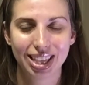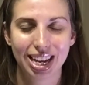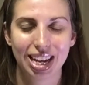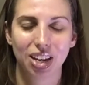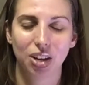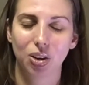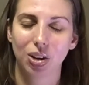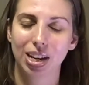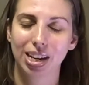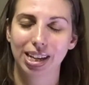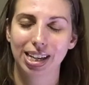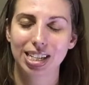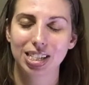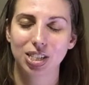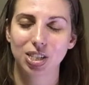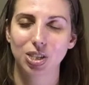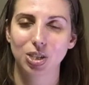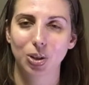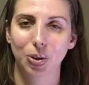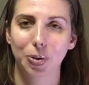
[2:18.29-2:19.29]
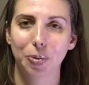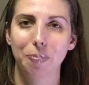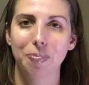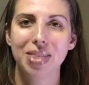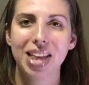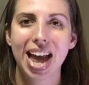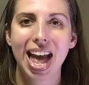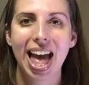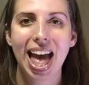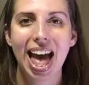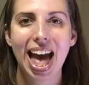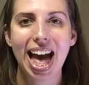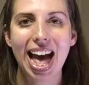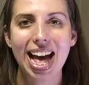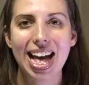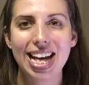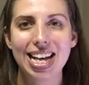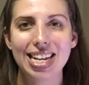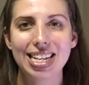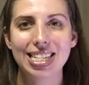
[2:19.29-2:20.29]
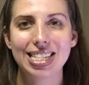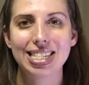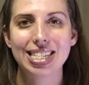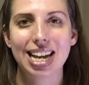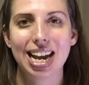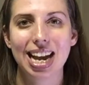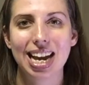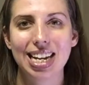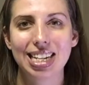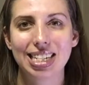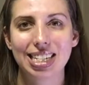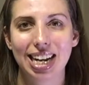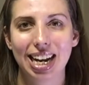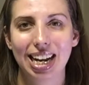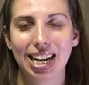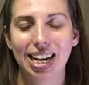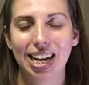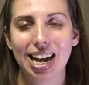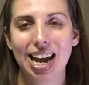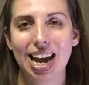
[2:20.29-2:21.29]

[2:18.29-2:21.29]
that you can consume as a shake.